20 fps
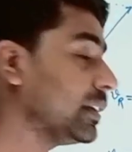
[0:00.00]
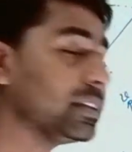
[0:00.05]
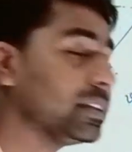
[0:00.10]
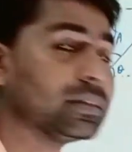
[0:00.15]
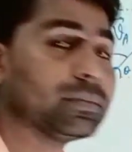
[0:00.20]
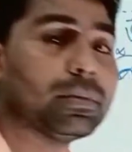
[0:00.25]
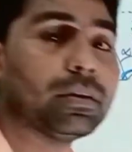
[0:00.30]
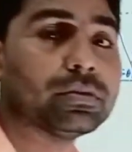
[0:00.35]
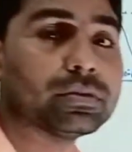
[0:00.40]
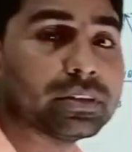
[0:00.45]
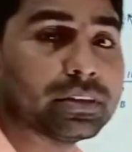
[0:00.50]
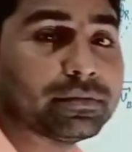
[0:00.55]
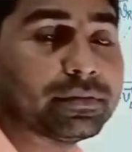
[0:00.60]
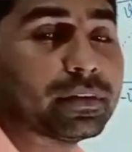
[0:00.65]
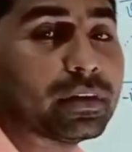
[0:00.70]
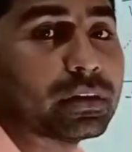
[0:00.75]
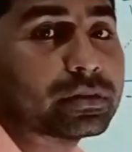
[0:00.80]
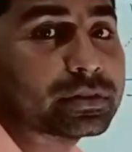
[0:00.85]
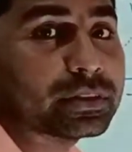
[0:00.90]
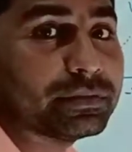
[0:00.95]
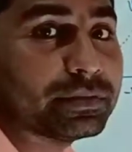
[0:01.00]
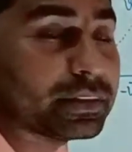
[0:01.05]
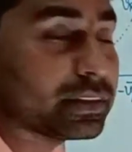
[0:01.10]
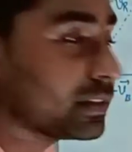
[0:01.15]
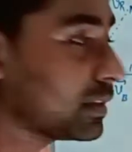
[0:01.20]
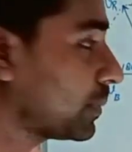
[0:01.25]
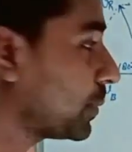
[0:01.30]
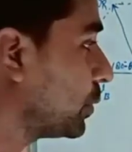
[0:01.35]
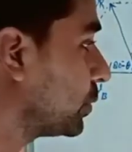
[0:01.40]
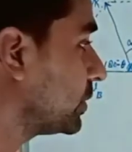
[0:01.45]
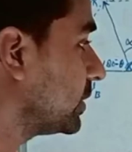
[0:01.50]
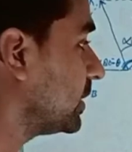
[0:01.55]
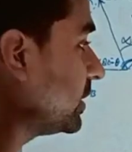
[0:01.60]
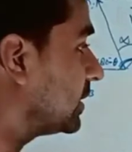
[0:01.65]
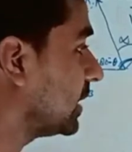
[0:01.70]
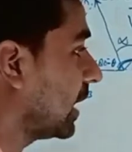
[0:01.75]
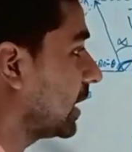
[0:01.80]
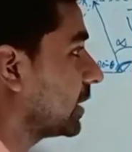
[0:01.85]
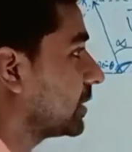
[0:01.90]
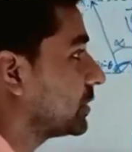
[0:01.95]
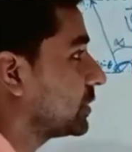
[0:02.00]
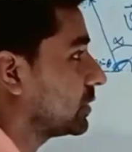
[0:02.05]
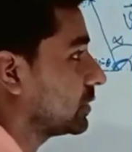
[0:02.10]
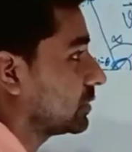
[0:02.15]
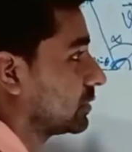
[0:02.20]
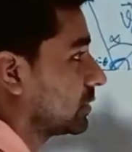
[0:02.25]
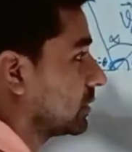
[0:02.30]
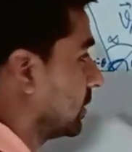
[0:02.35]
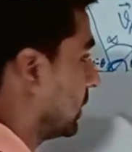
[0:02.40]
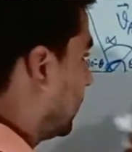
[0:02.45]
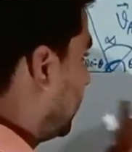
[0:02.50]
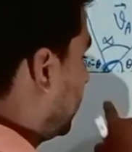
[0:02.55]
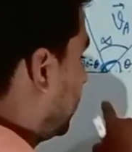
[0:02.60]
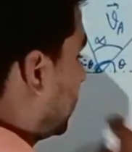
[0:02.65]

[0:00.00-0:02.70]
It is about the velocity which is opposite in directions.